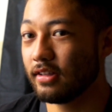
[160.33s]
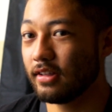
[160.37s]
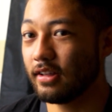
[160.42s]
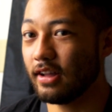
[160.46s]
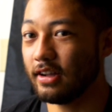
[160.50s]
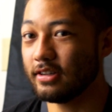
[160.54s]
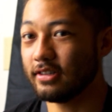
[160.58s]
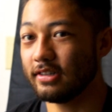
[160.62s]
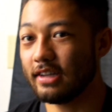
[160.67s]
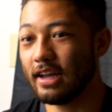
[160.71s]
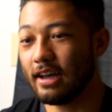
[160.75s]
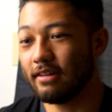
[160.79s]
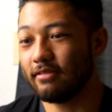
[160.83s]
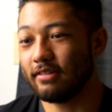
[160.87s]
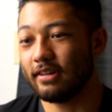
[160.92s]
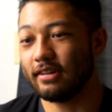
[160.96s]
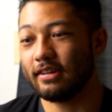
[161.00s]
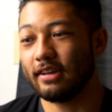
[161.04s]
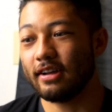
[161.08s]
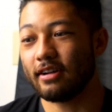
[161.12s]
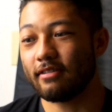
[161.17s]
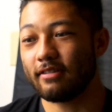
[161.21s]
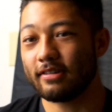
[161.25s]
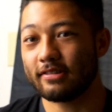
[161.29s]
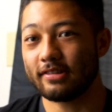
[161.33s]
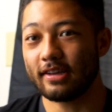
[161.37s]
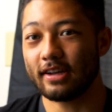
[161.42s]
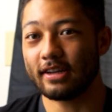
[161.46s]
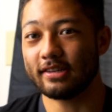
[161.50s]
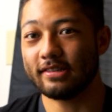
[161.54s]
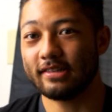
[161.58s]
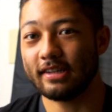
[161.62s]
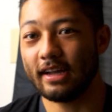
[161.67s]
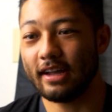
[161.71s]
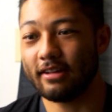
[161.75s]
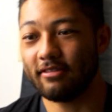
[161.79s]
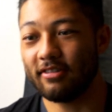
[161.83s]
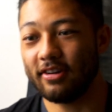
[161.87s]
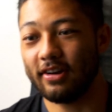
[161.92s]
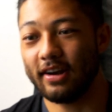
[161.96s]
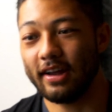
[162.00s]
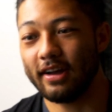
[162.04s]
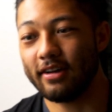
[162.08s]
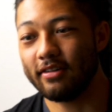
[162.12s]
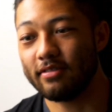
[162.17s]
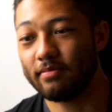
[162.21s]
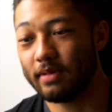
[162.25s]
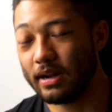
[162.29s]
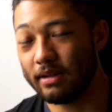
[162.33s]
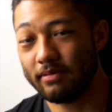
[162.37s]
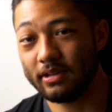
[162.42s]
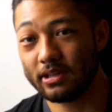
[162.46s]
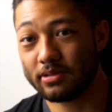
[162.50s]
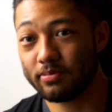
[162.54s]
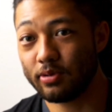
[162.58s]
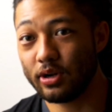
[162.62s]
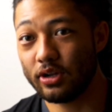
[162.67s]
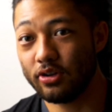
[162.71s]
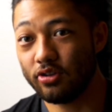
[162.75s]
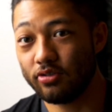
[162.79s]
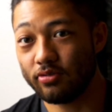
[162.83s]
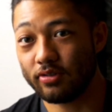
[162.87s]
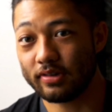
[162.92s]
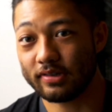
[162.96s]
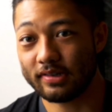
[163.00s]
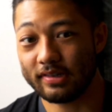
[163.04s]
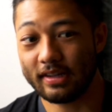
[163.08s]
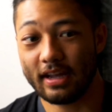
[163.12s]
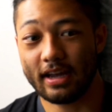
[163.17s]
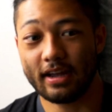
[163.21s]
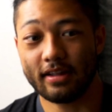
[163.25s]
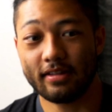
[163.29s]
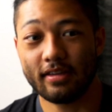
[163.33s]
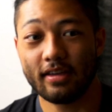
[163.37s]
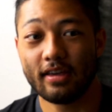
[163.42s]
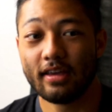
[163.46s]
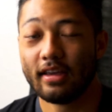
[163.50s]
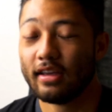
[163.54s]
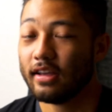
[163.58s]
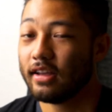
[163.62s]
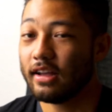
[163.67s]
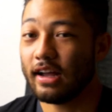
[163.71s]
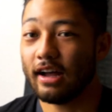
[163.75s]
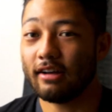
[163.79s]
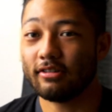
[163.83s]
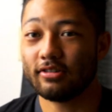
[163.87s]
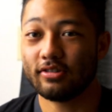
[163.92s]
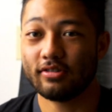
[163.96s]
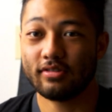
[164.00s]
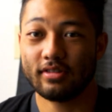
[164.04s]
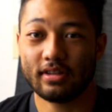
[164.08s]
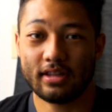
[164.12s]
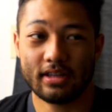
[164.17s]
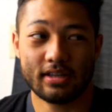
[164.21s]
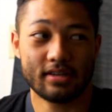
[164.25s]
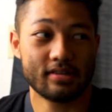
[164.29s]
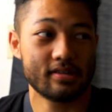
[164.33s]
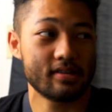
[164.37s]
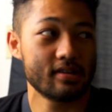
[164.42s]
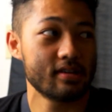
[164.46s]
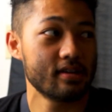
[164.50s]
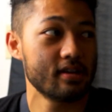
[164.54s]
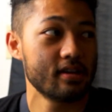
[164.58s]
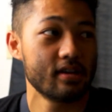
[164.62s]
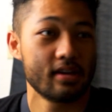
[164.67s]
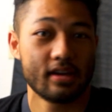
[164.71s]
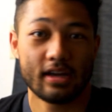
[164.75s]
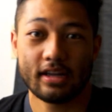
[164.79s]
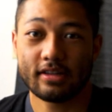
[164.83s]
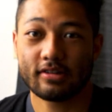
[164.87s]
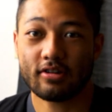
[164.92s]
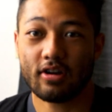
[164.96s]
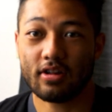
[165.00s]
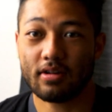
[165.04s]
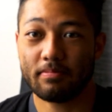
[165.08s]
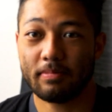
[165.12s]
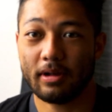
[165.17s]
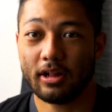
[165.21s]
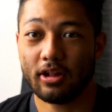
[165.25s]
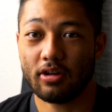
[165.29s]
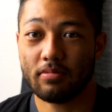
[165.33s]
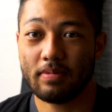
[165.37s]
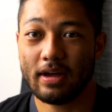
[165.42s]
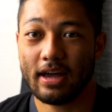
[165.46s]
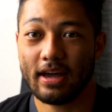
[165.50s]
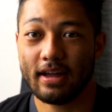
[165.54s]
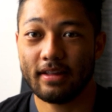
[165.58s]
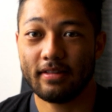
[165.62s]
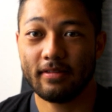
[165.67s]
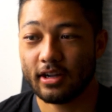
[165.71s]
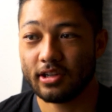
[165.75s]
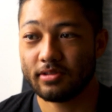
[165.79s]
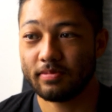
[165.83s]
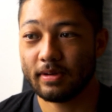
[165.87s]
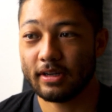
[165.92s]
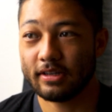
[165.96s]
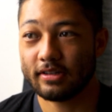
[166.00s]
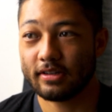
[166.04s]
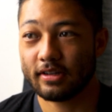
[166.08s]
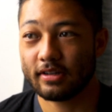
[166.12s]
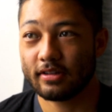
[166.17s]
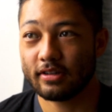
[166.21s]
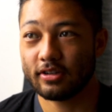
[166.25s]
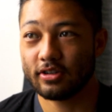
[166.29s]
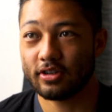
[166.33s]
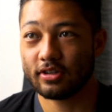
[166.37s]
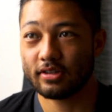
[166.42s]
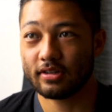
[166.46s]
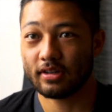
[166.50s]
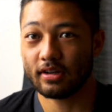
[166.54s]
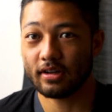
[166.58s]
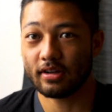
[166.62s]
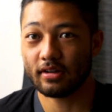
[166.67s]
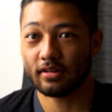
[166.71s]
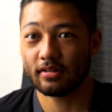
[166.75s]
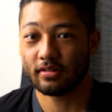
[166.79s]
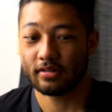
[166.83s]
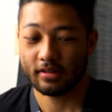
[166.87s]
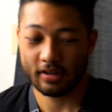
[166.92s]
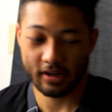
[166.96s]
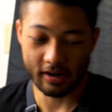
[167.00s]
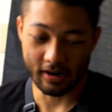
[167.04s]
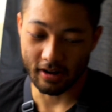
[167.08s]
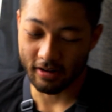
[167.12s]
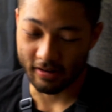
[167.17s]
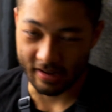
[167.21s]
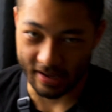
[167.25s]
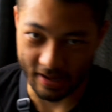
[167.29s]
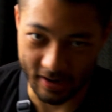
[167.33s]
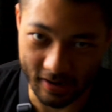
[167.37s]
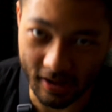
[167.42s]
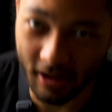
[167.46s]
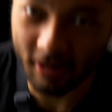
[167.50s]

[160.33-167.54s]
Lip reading: I just have it here as like a stand right now. But I mean, it's pretty useful as a stand. I was using this, it's called a pillow pad. It's basically just a, here, I'll get